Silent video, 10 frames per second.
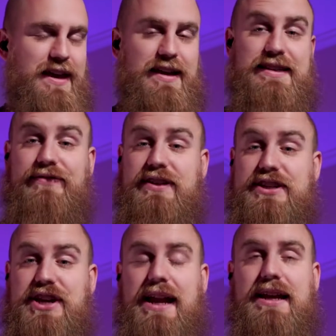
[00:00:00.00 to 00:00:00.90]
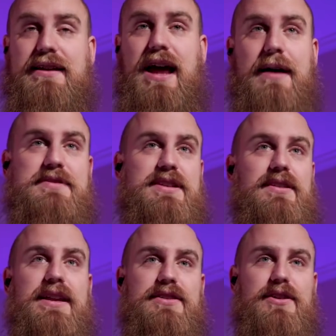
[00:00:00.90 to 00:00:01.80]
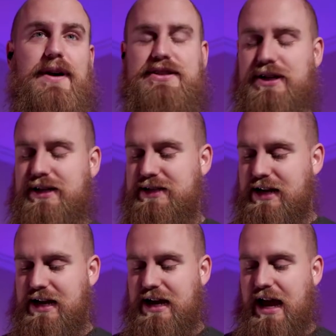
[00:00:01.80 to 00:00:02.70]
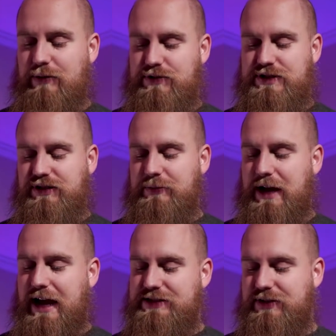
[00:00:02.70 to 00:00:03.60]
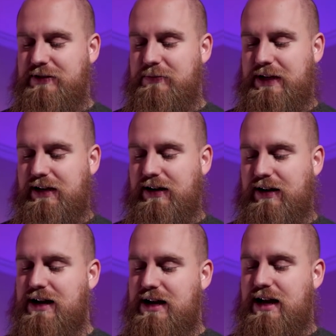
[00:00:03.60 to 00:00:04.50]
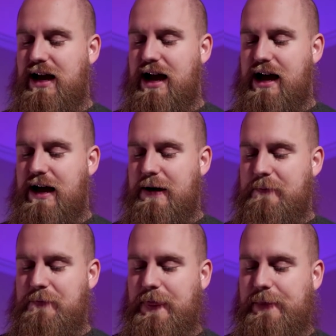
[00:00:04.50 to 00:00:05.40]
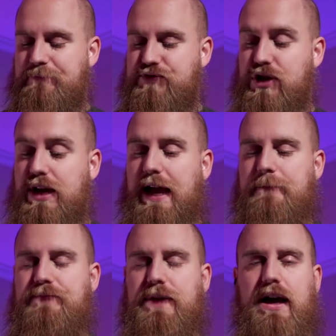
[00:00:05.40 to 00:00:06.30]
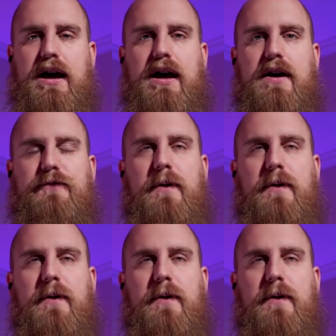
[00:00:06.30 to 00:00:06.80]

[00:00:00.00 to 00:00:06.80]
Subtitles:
definitely chat in. I'm still getting your questions, and we're still going to be answering them here. So yeah, from